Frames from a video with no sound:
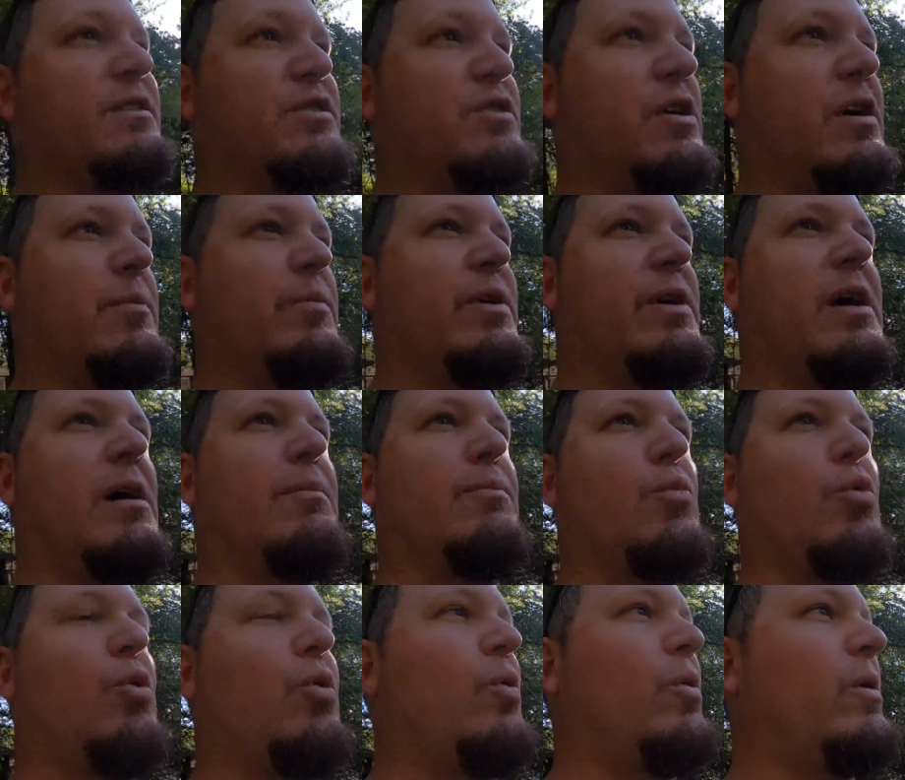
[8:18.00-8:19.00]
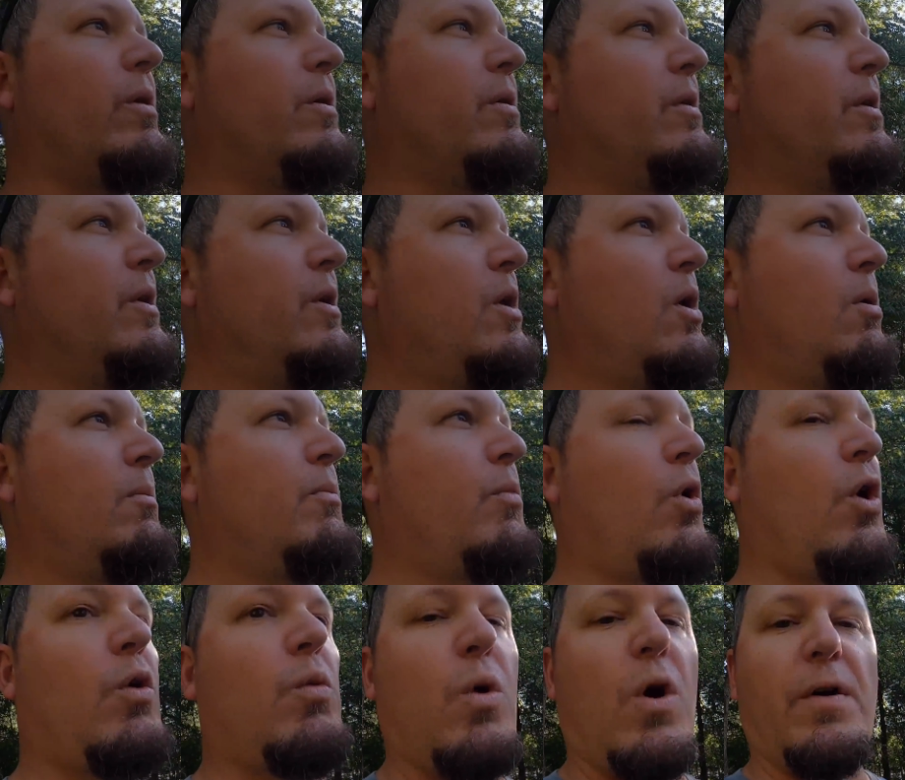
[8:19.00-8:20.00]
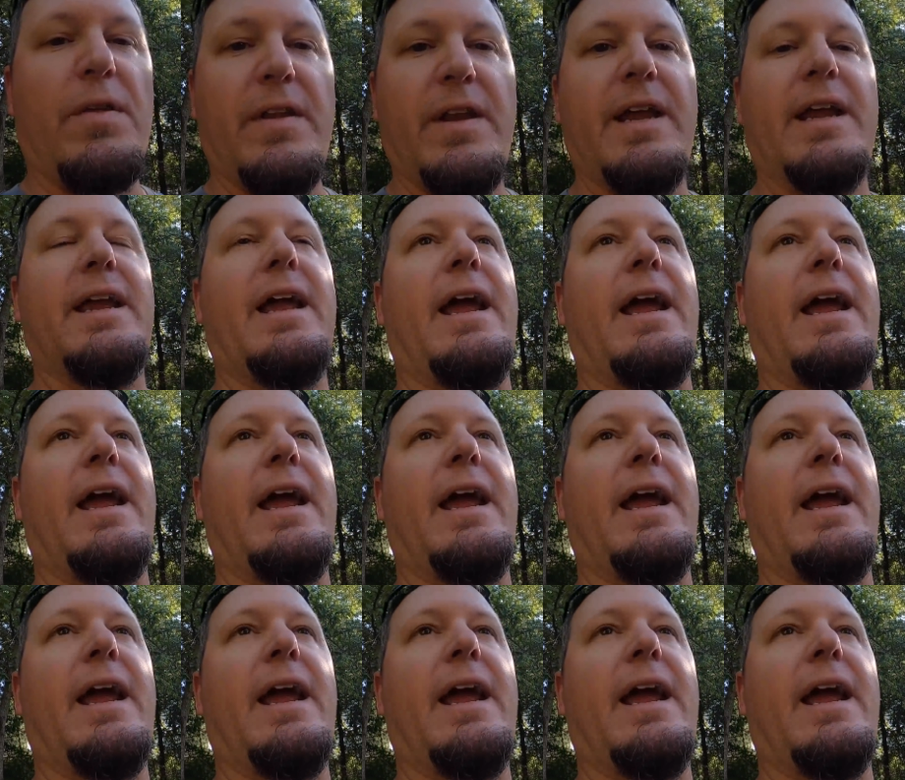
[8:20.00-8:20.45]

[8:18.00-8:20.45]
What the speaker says: it's trying to put out more work than it